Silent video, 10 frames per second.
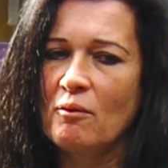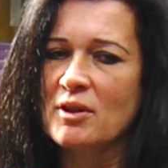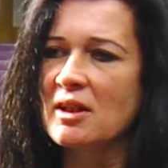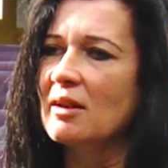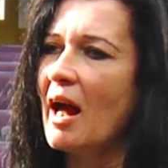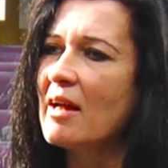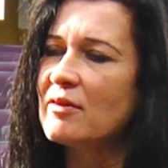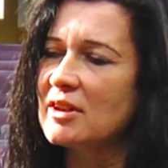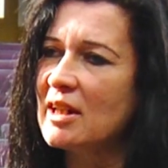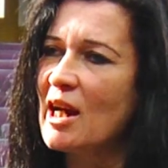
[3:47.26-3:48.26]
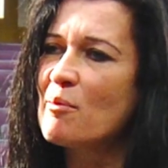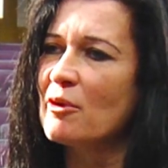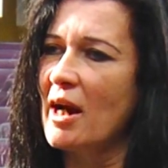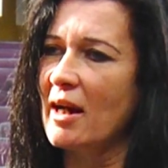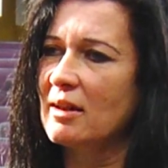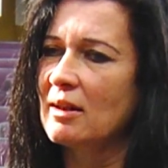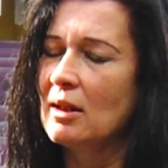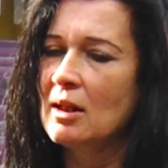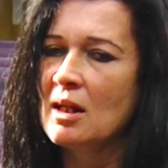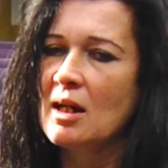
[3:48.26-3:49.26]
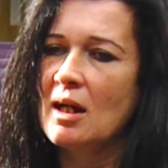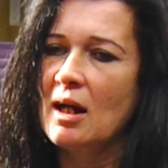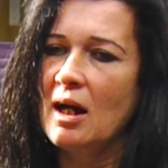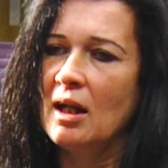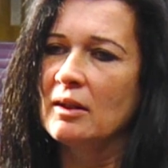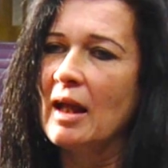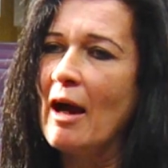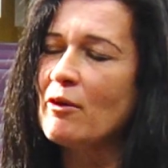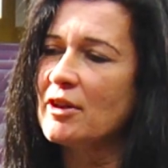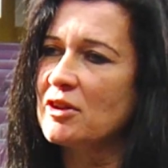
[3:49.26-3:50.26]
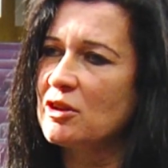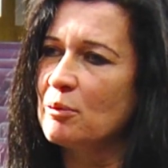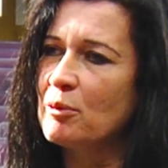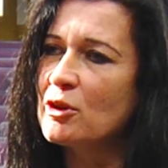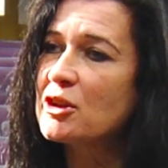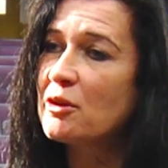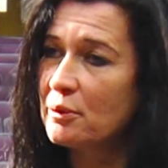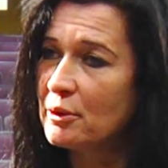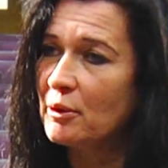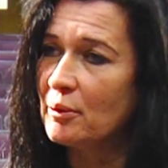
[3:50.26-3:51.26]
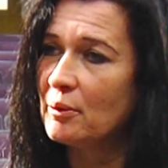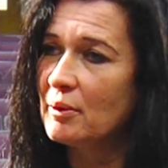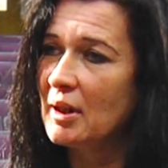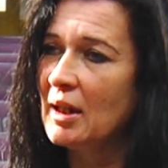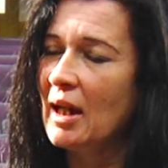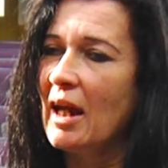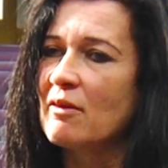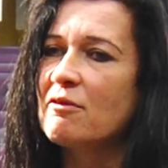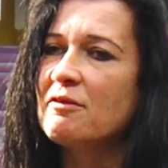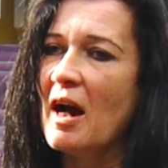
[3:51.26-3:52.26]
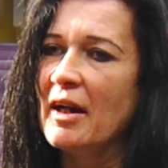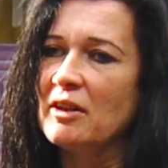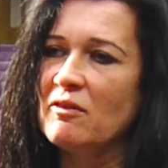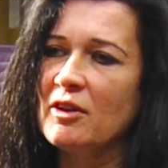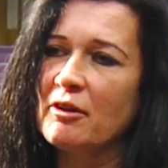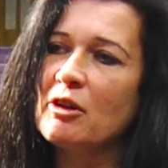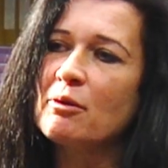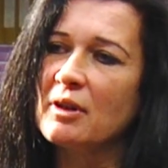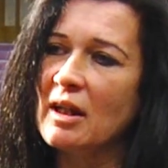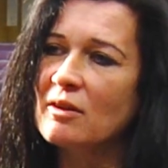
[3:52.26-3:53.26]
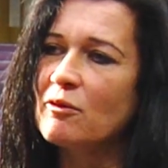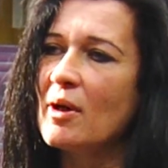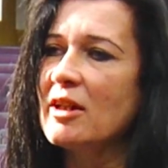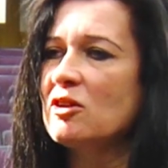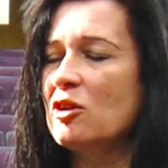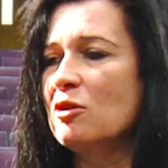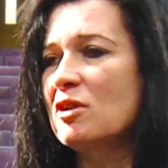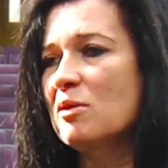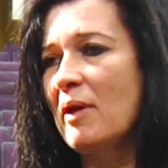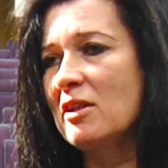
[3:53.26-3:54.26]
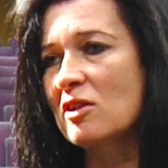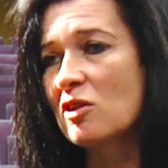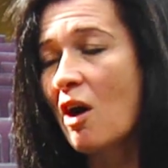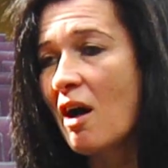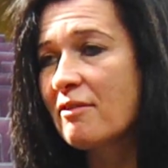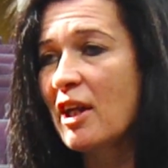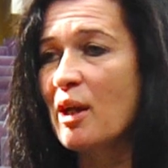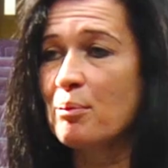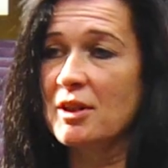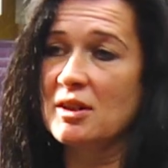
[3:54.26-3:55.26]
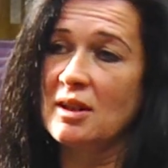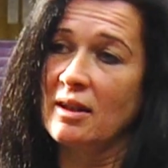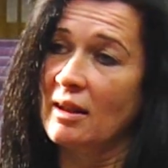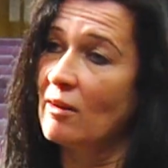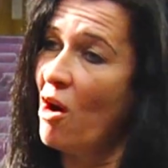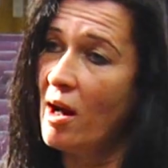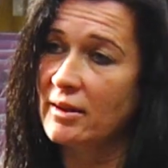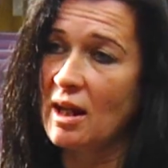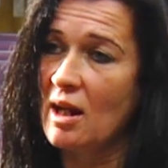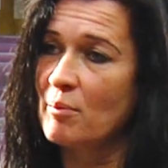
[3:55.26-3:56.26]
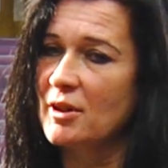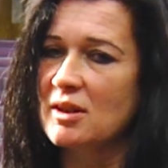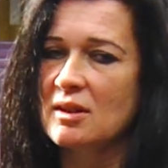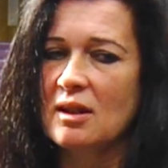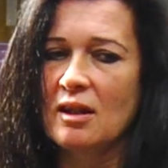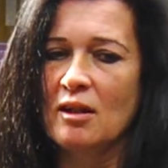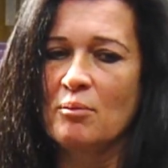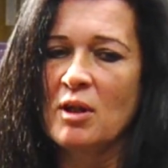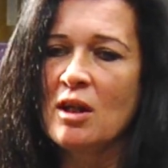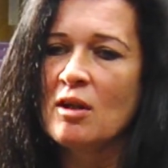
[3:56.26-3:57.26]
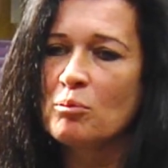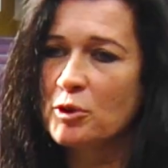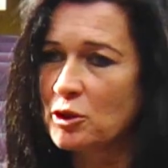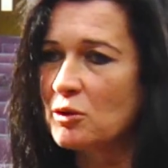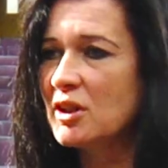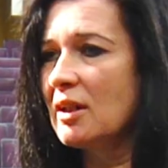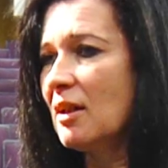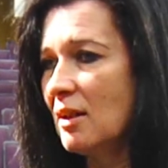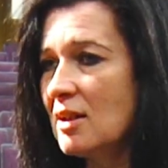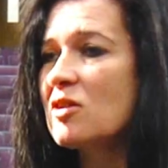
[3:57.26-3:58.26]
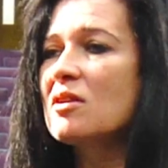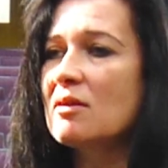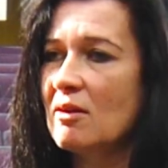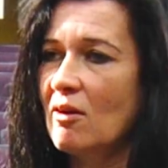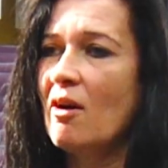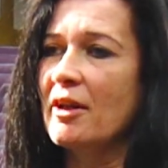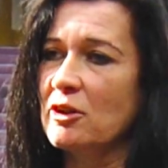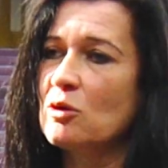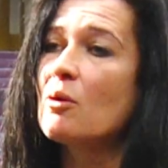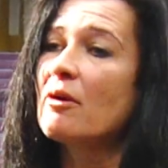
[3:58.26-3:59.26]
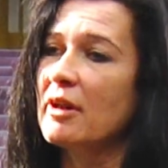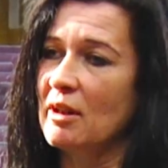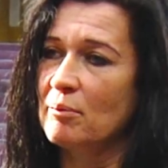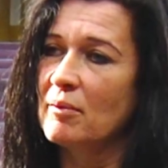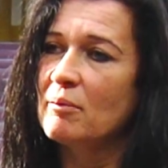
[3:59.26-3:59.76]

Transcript: was alive in Tamarack allowed us to push through and find very creative ways to use spaces off campus and then on campus. Producing in this auditorium